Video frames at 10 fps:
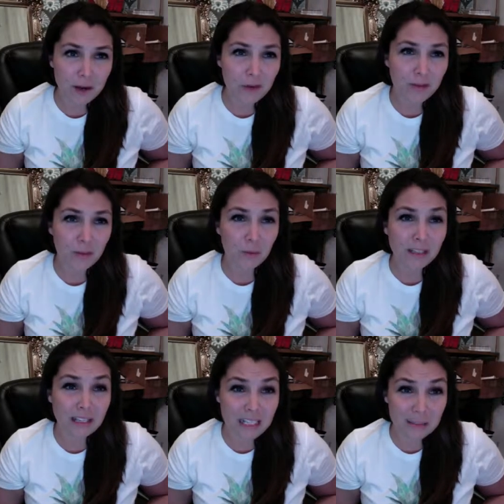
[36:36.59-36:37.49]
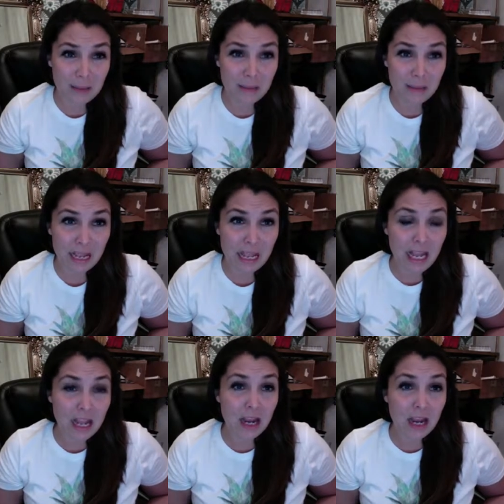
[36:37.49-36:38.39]
What if it really does make me,
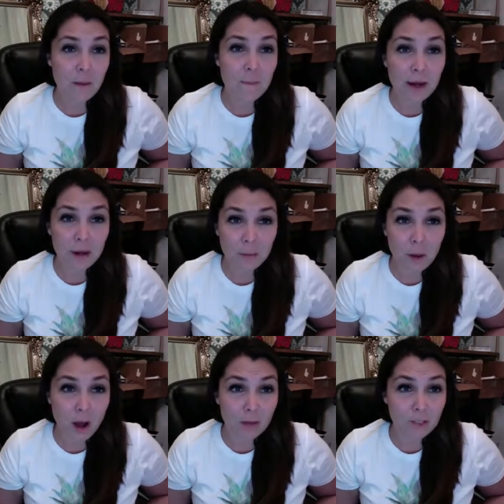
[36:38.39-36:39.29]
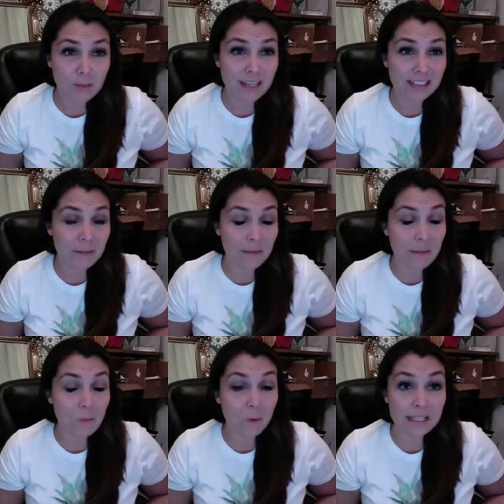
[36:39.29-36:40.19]
a better mom just because
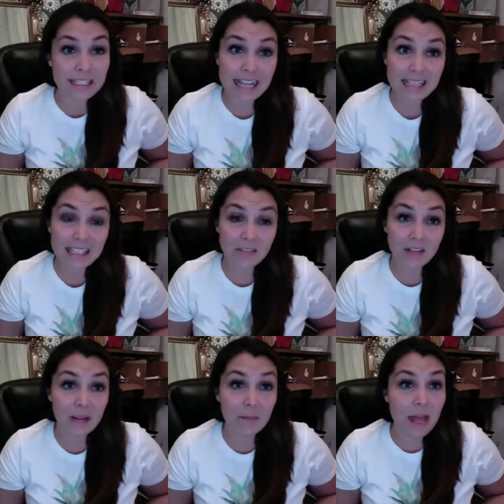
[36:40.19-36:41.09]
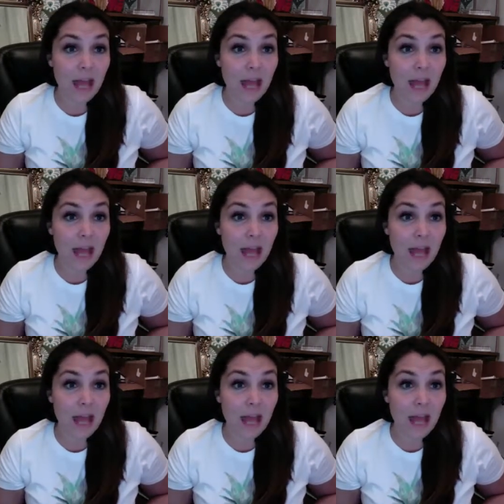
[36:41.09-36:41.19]
I'm more attentive and I